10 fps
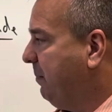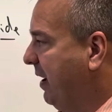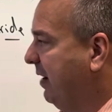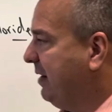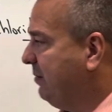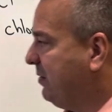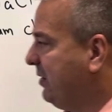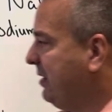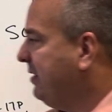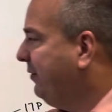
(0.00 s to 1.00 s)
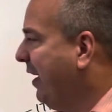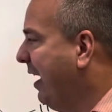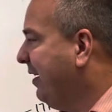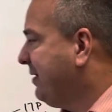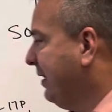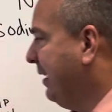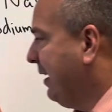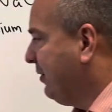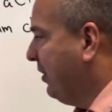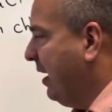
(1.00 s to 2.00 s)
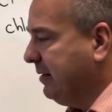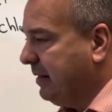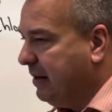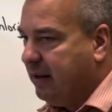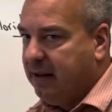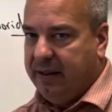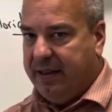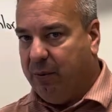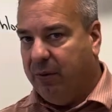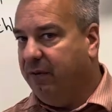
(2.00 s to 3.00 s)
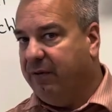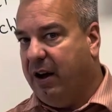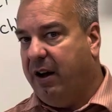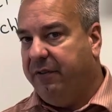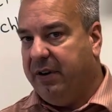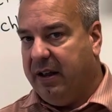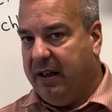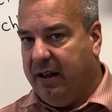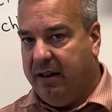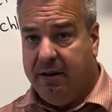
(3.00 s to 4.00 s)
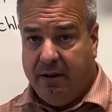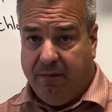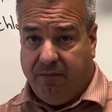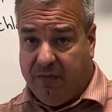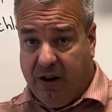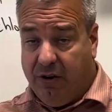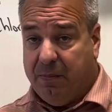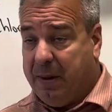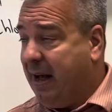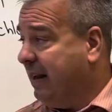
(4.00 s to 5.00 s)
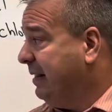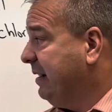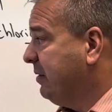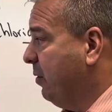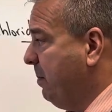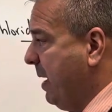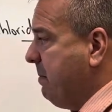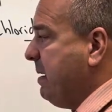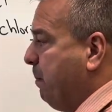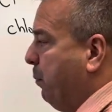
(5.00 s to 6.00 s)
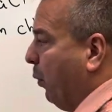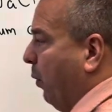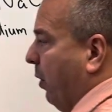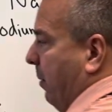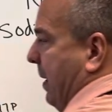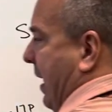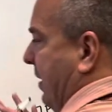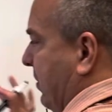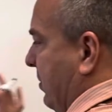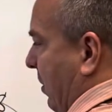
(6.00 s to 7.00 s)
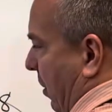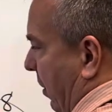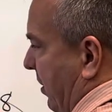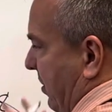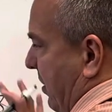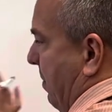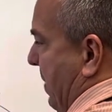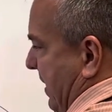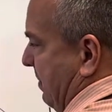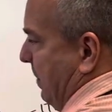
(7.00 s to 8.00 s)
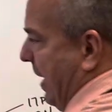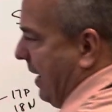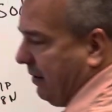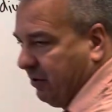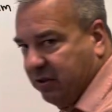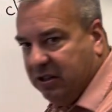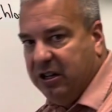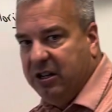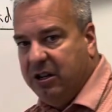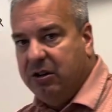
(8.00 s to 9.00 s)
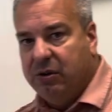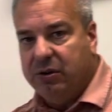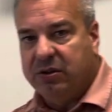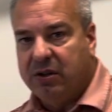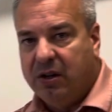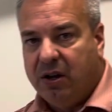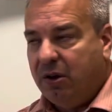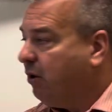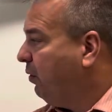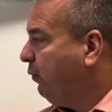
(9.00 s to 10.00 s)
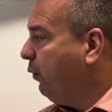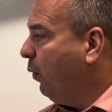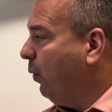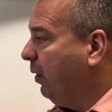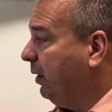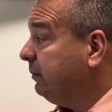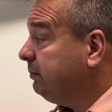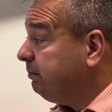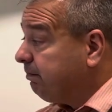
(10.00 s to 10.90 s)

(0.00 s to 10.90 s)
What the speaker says: in bonding. It was just these valence electrons that were involved in, the bonding. So maybe Bohr models aren't the best models to use for